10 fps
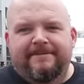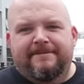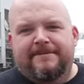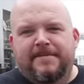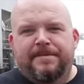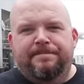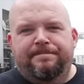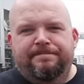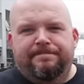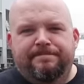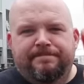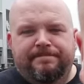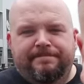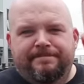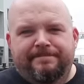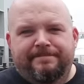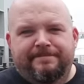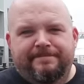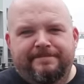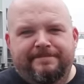
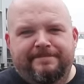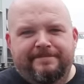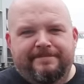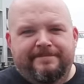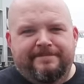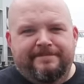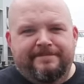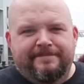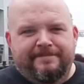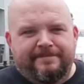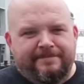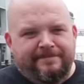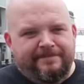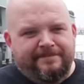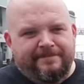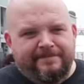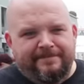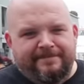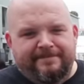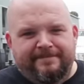
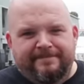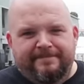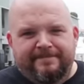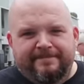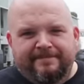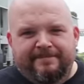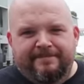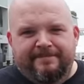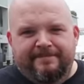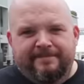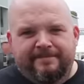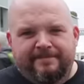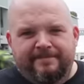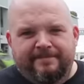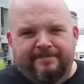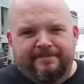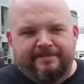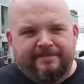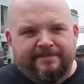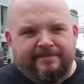
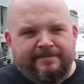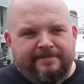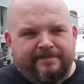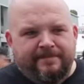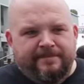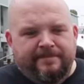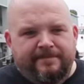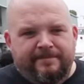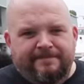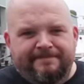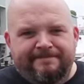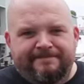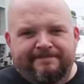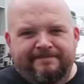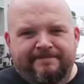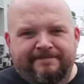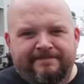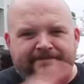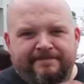(silent)